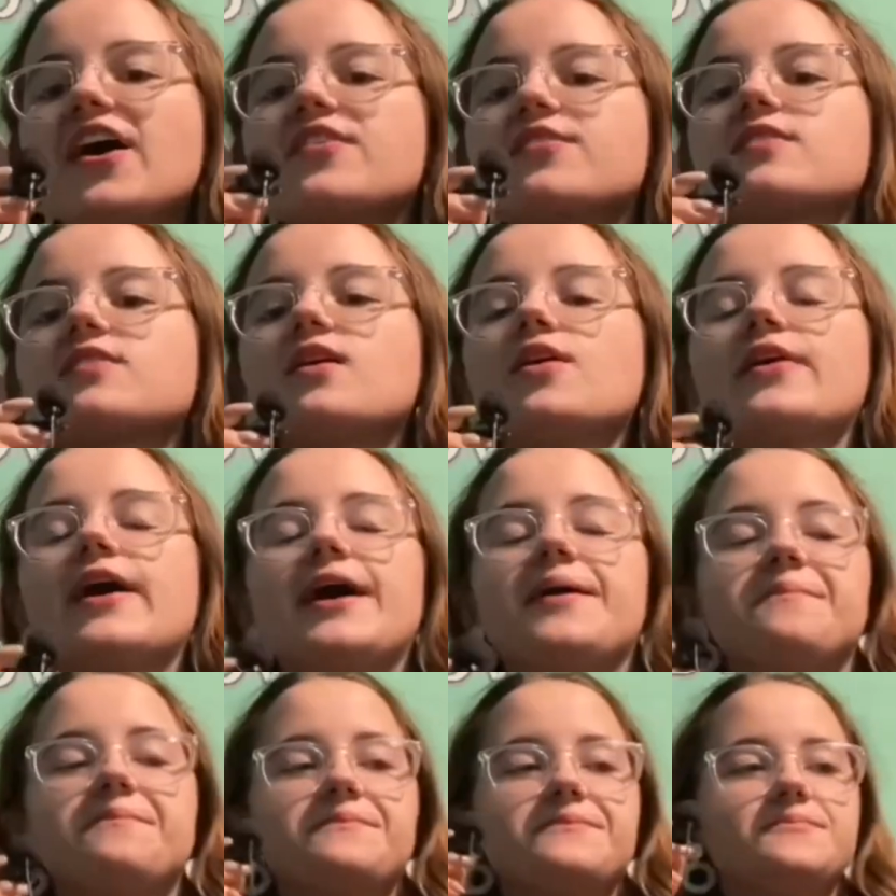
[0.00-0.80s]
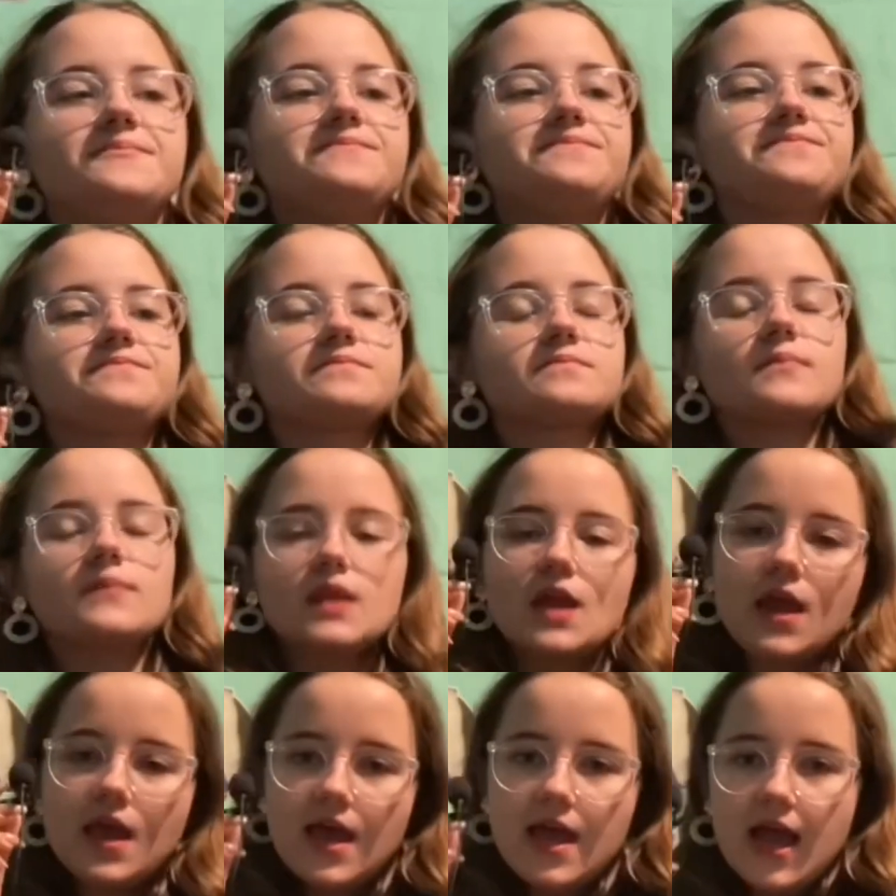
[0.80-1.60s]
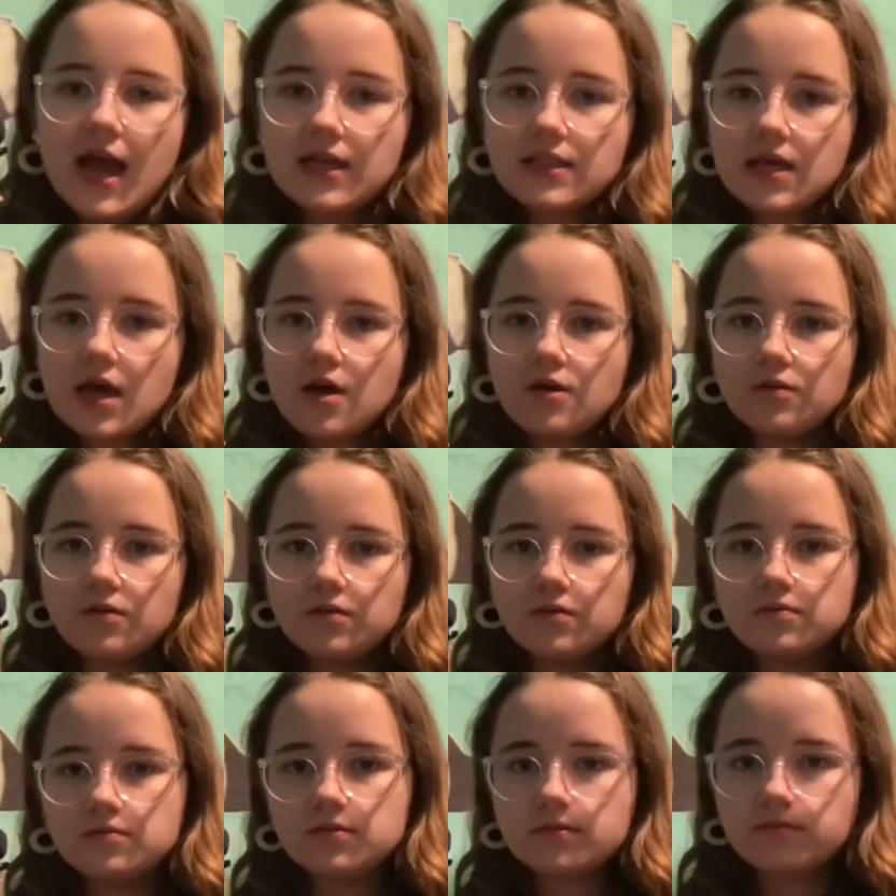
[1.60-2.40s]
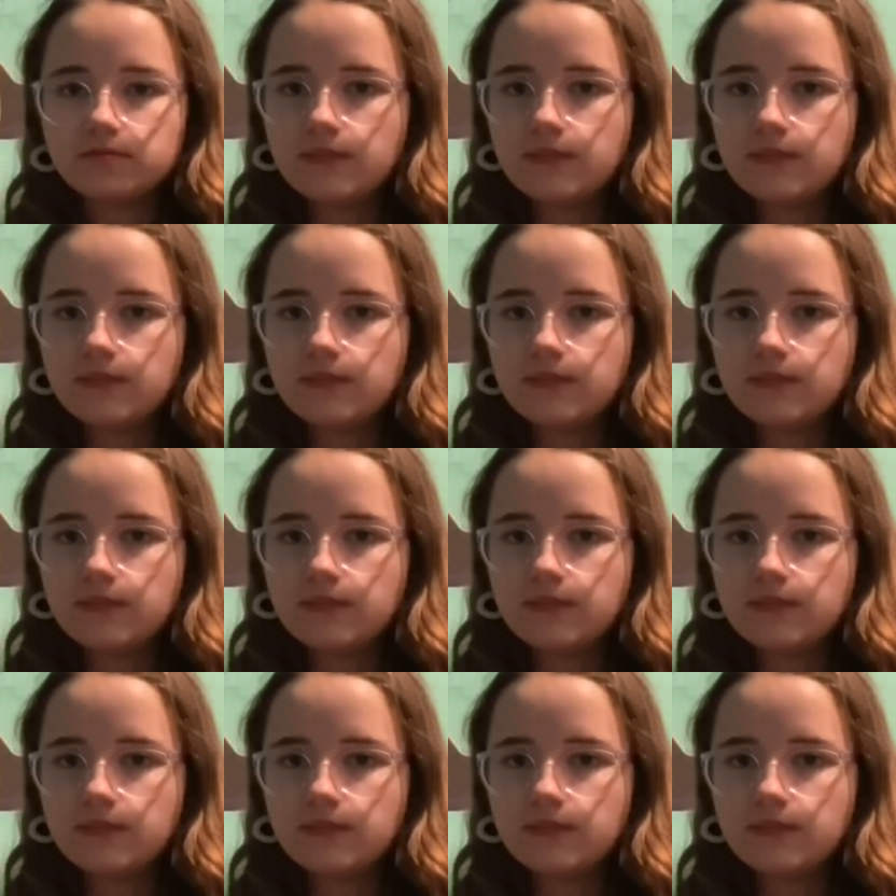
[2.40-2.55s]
Okay. Okay. Hello, my